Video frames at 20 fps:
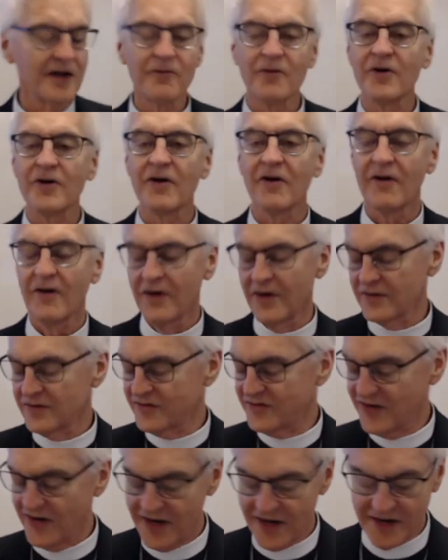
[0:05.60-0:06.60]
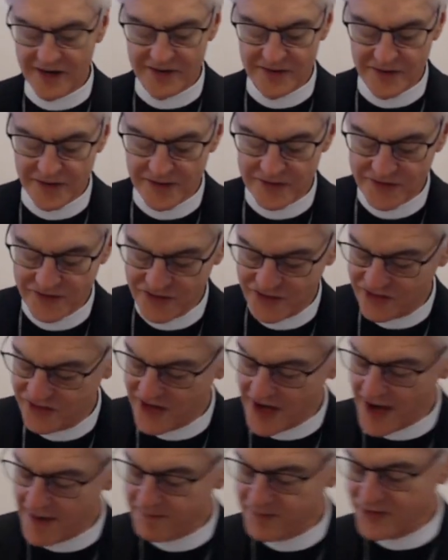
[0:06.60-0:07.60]
we're on Daniel
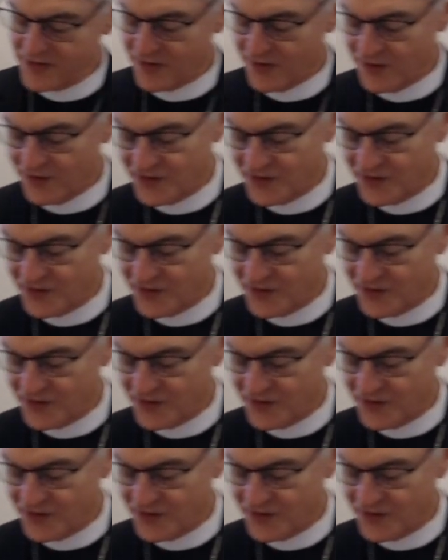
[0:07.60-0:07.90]
chapter